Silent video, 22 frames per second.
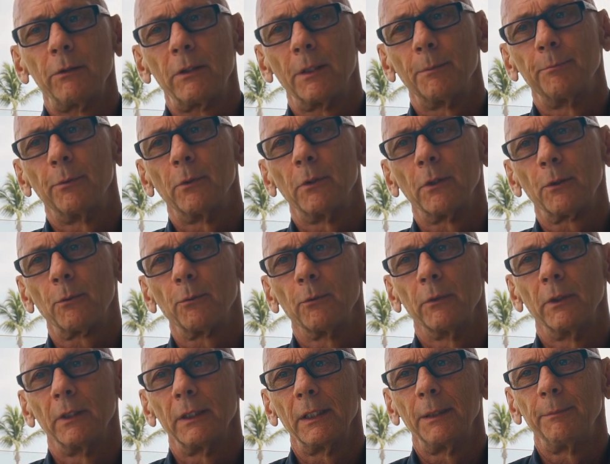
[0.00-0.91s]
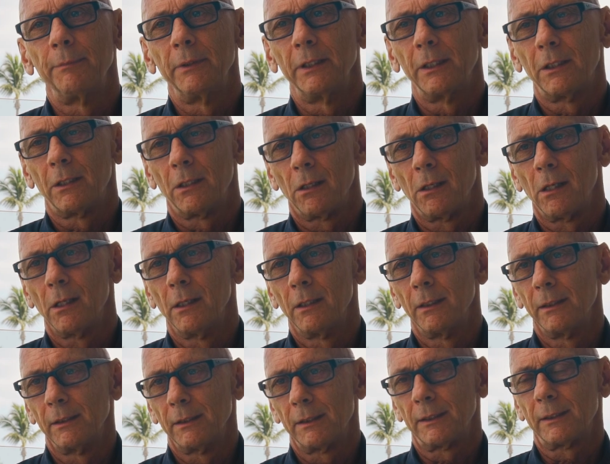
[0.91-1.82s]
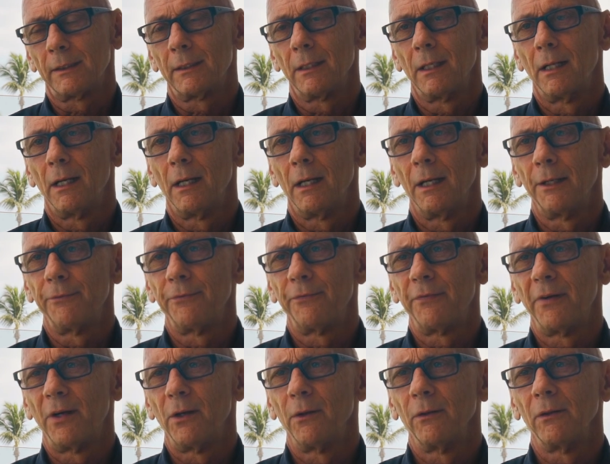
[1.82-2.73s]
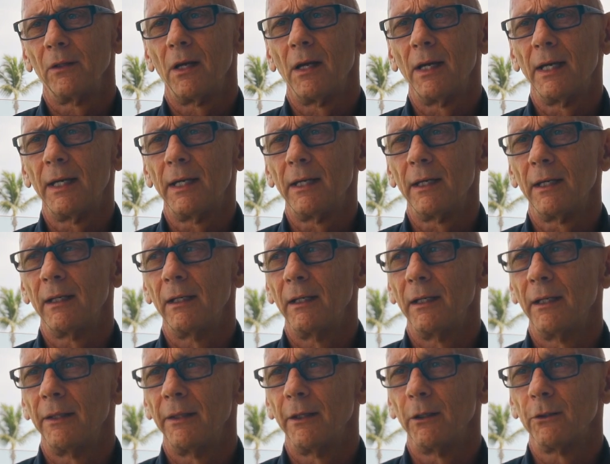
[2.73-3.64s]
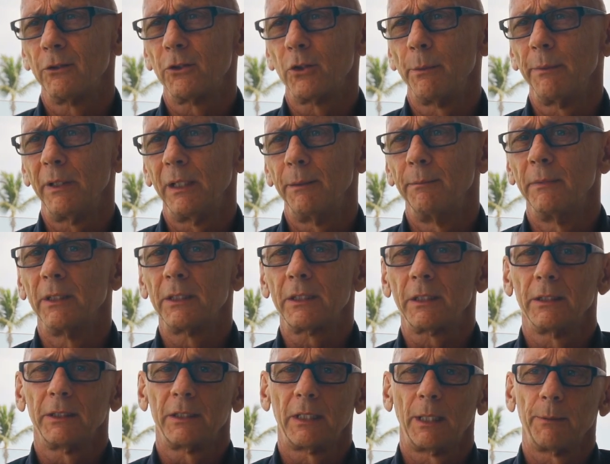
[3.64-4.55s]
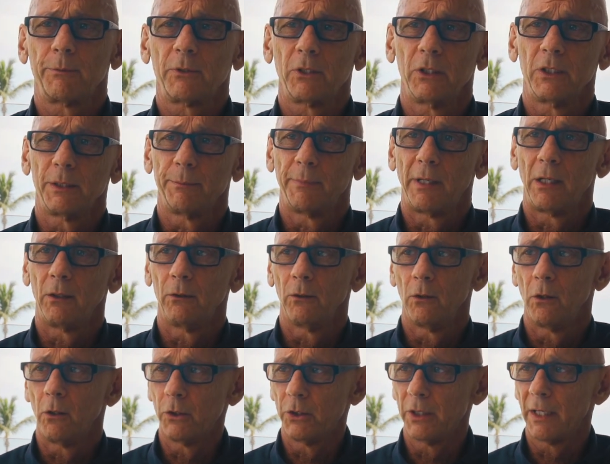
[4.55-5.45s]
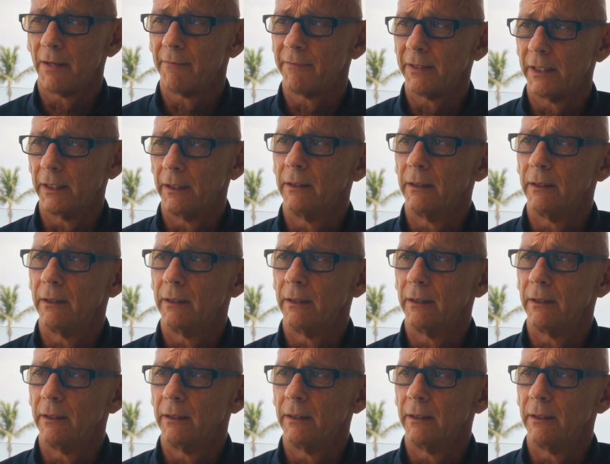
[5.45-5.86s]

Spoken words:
book really because I felt like there's so many misconceptions about longevity.